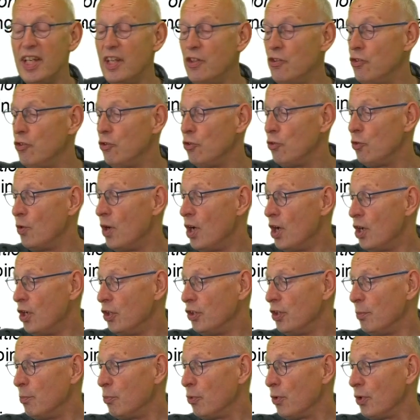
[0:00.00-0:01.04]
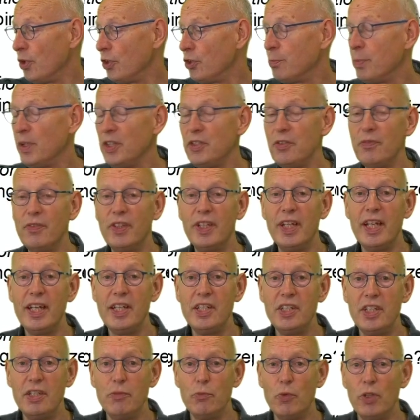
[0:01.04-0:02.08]
into the product
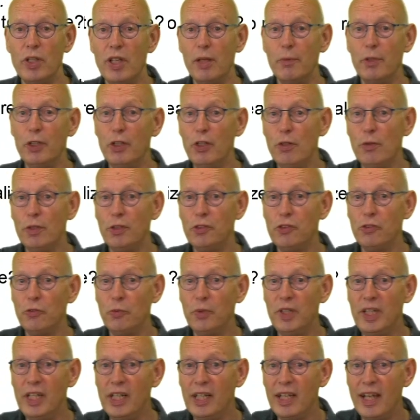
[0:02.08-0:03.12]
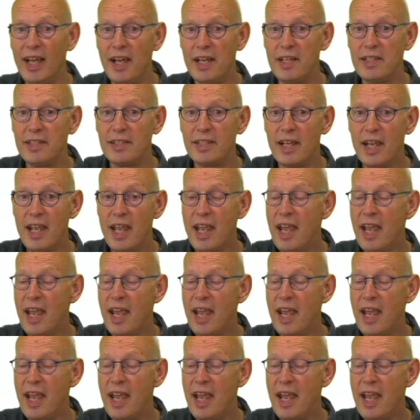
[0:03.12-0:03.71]
specification, what are we going to realize?